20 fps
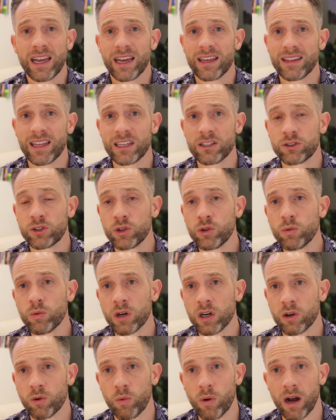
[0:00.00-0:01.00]
and they do
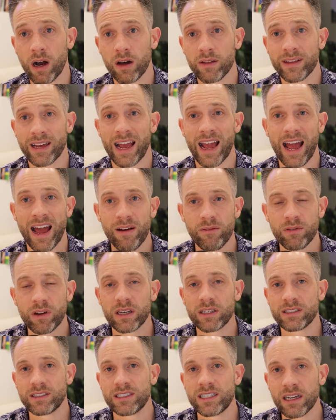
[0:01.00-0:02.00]
work well. They
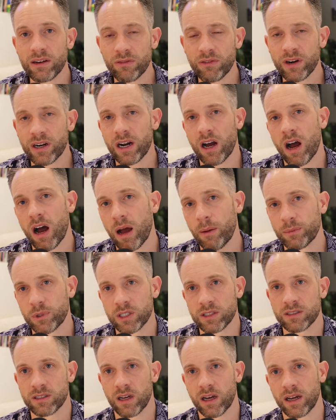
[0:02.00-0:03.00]
have different
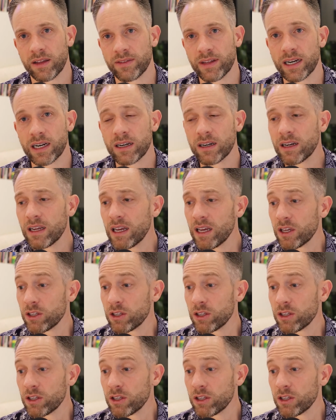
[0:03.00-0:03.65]
options on there.